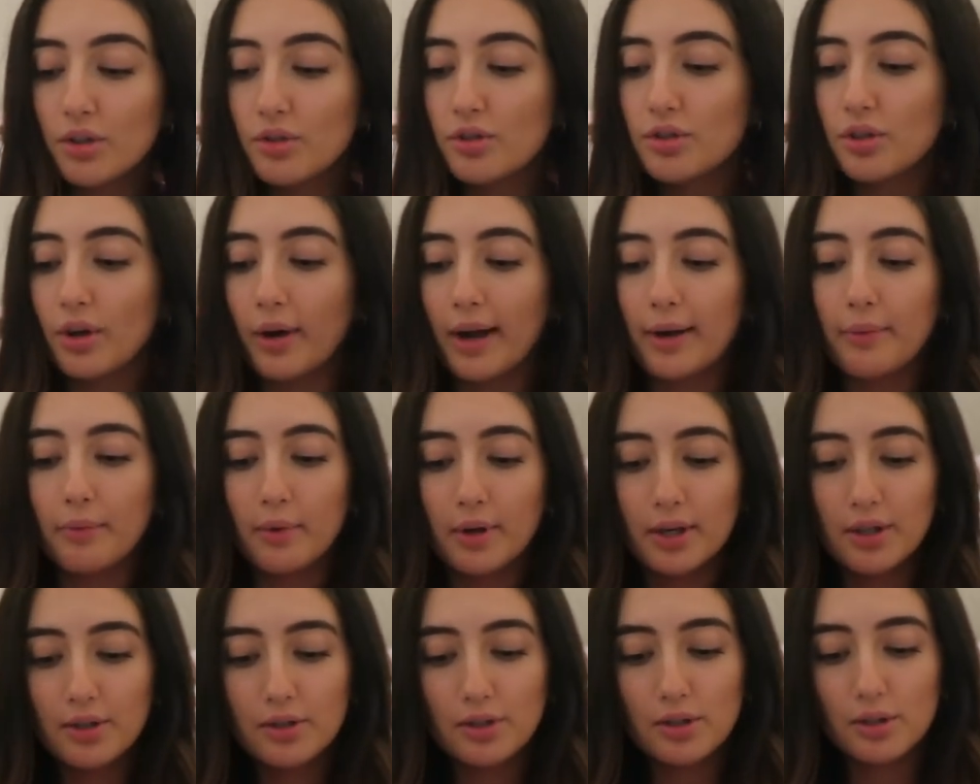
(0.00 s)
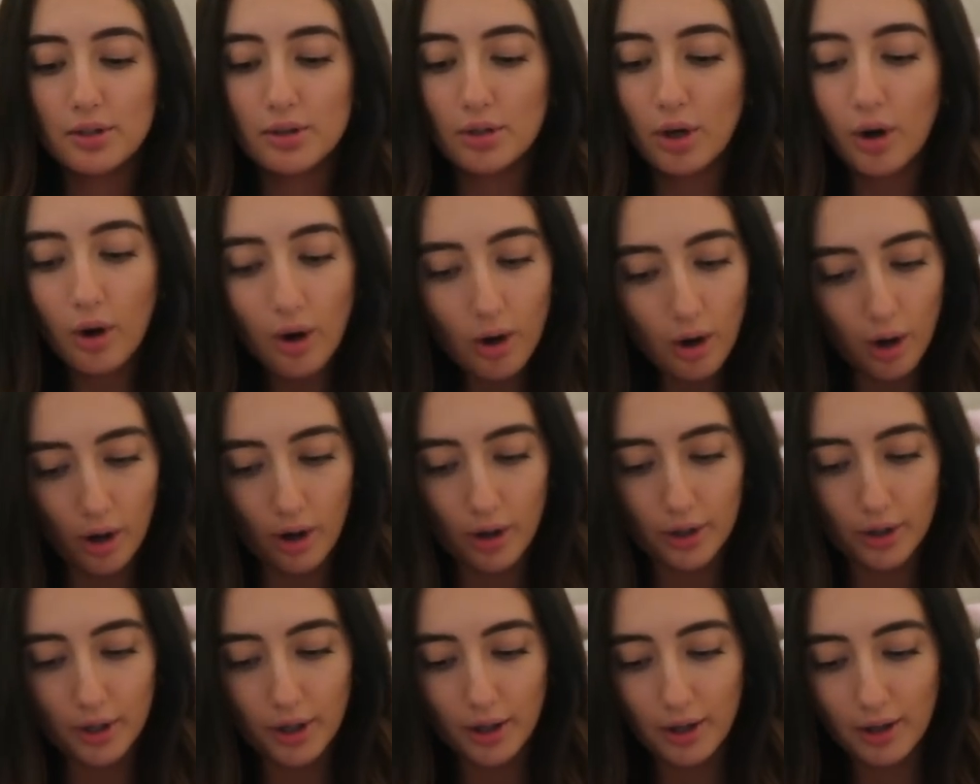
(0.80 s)
So I wanted to
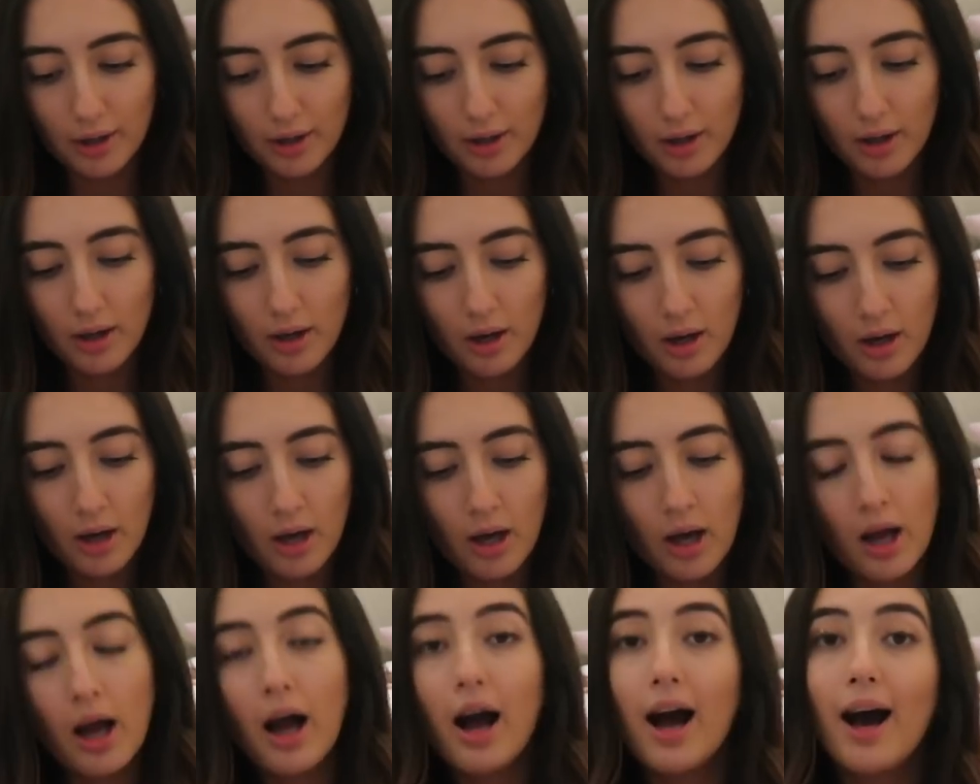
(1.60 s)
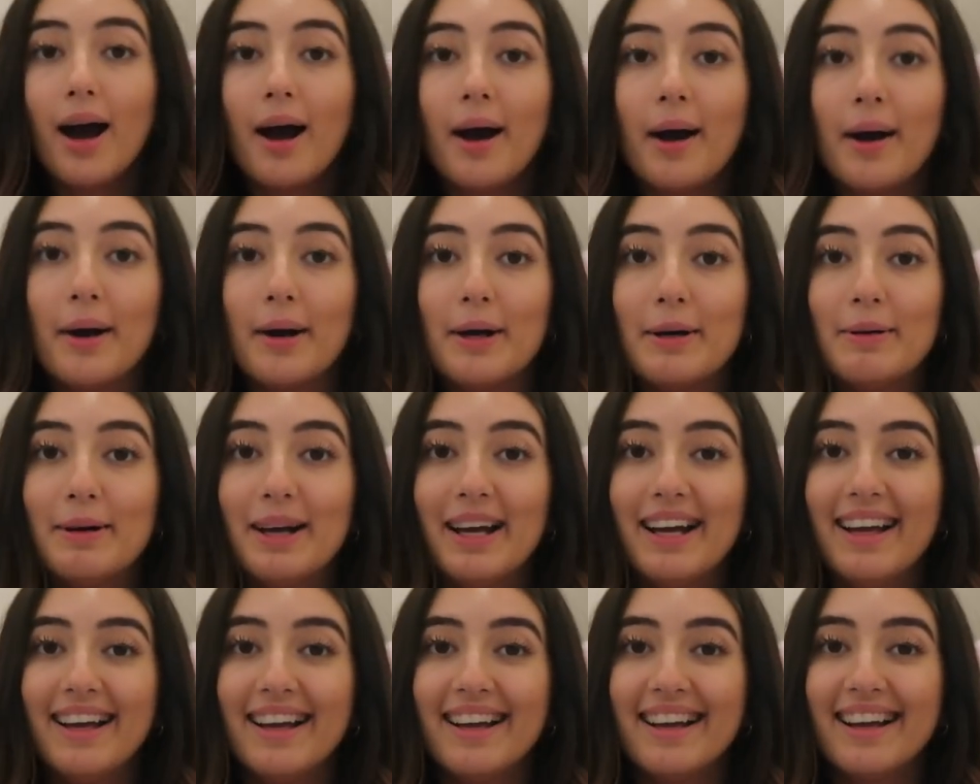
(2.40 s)
talk.
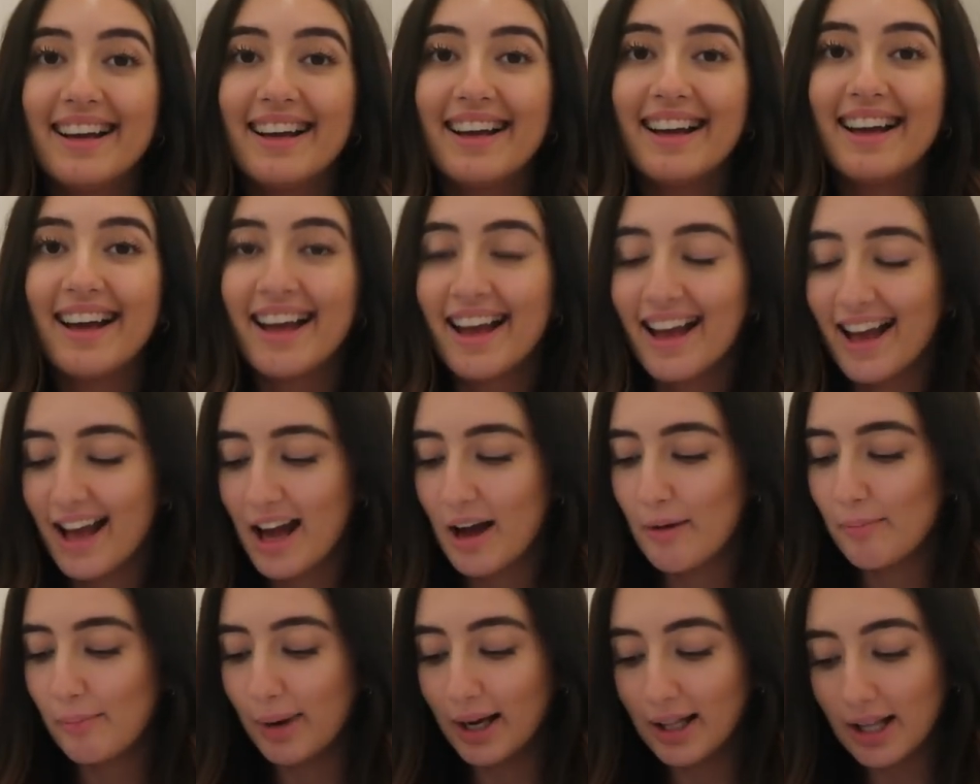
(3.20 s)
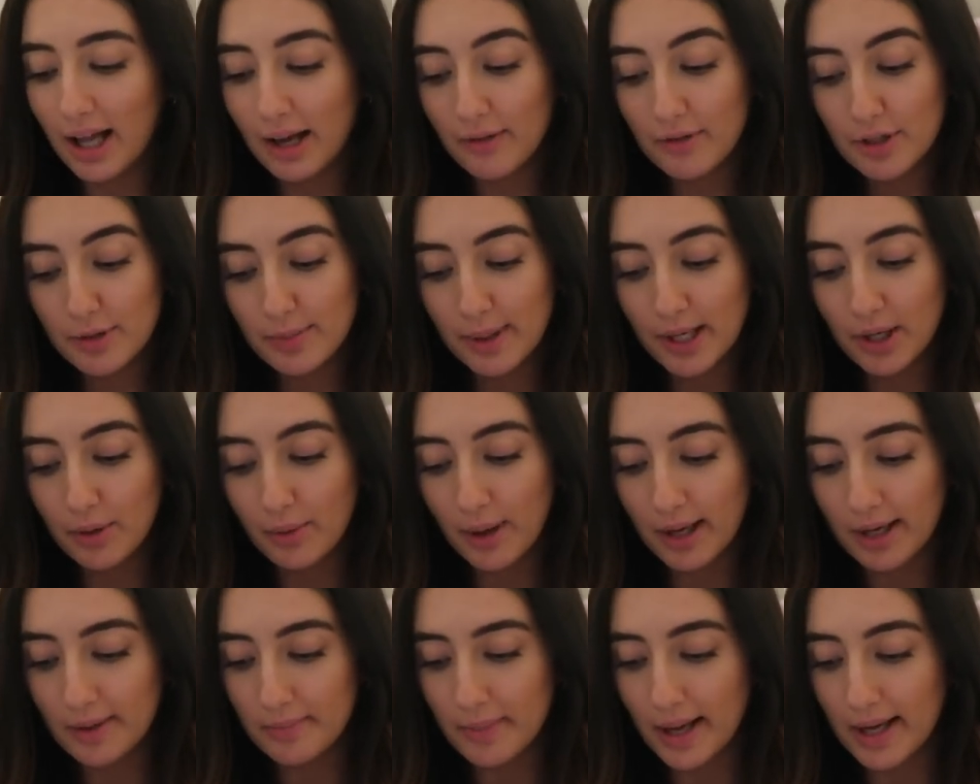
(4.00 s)
My life has been
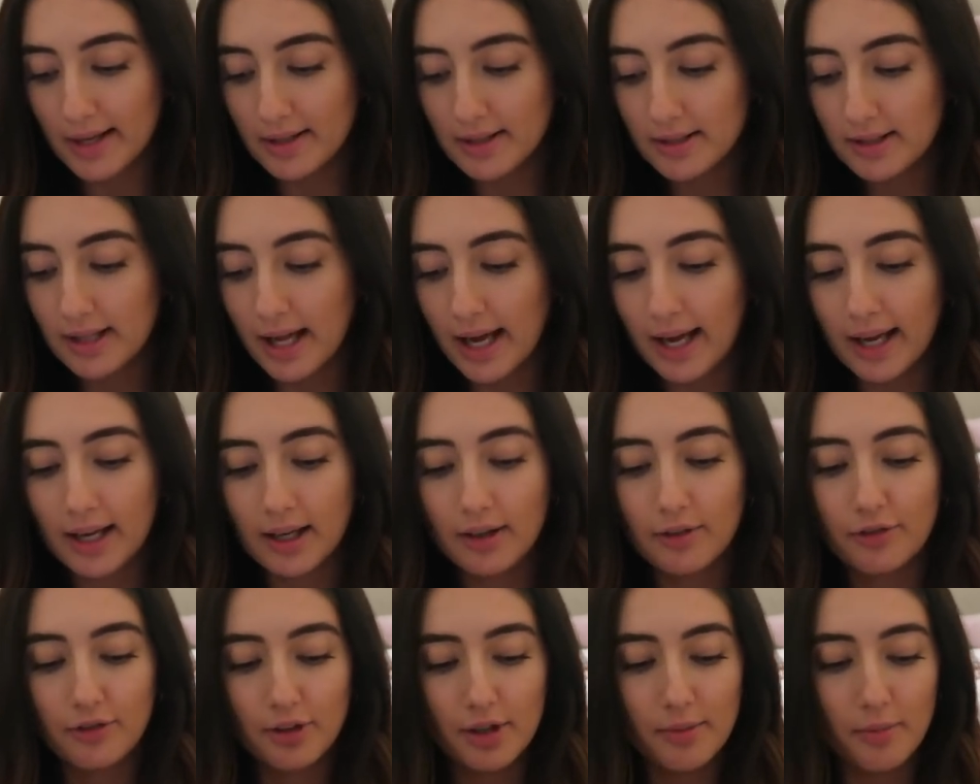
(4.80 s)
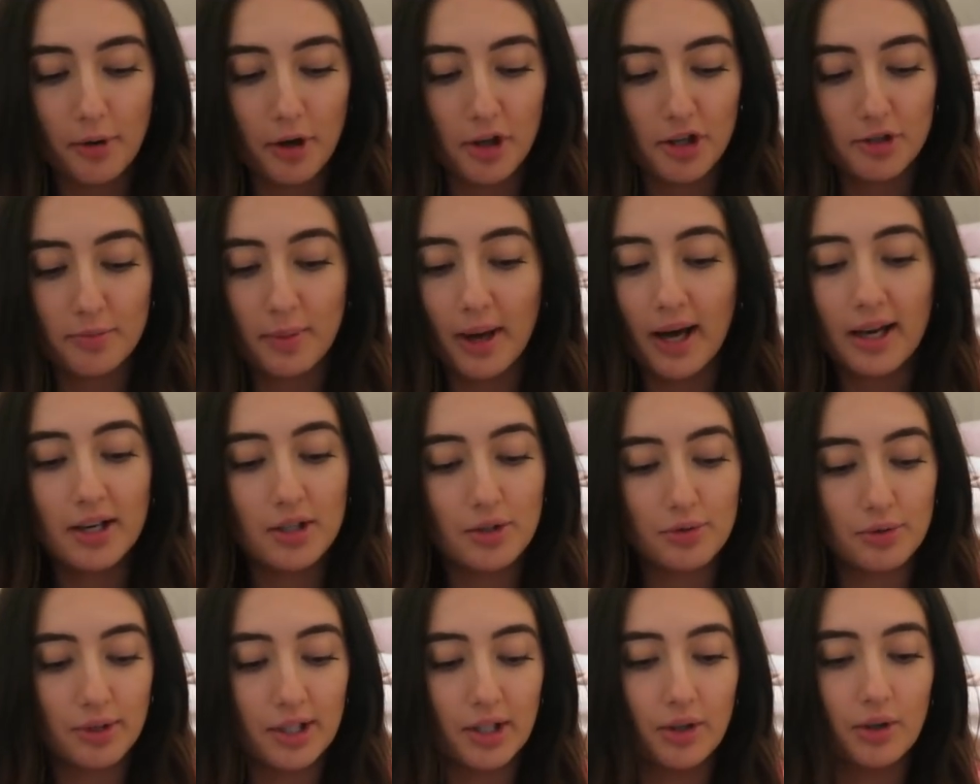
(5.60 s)
quite a mess. Like, for the most part,
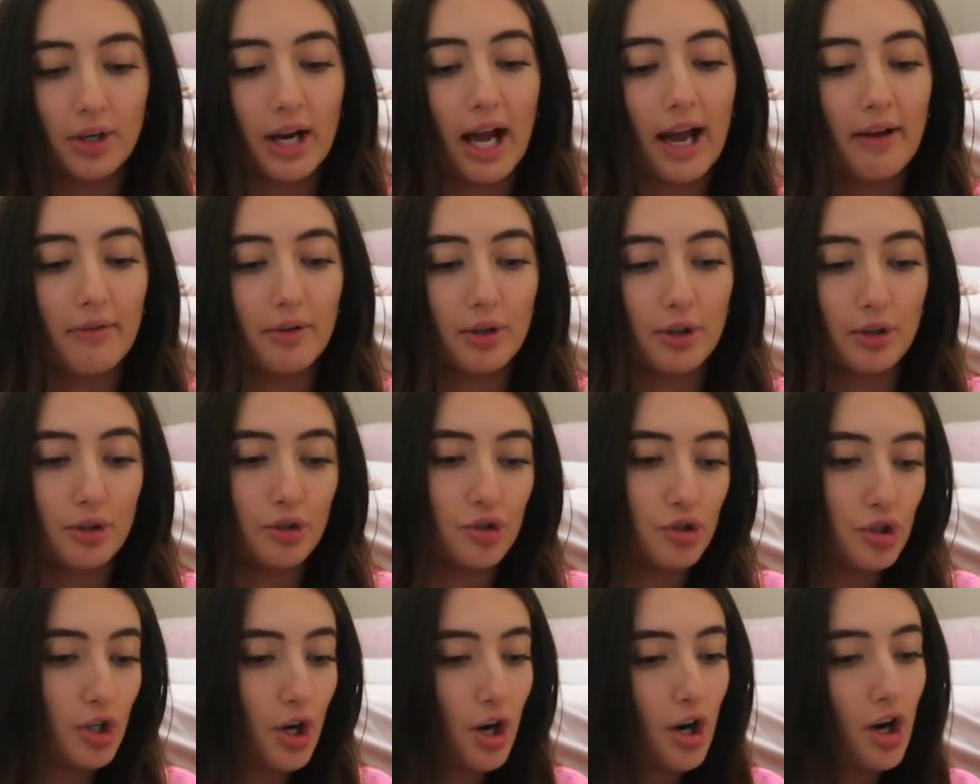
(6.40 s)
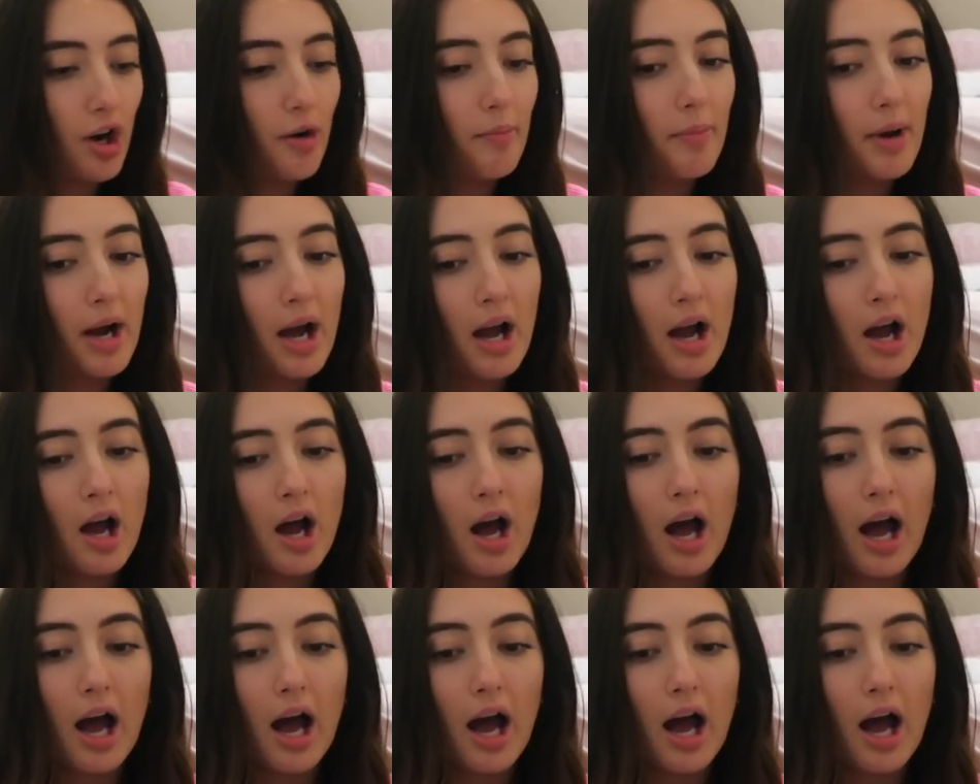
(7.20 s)
it's really good. I have a good job.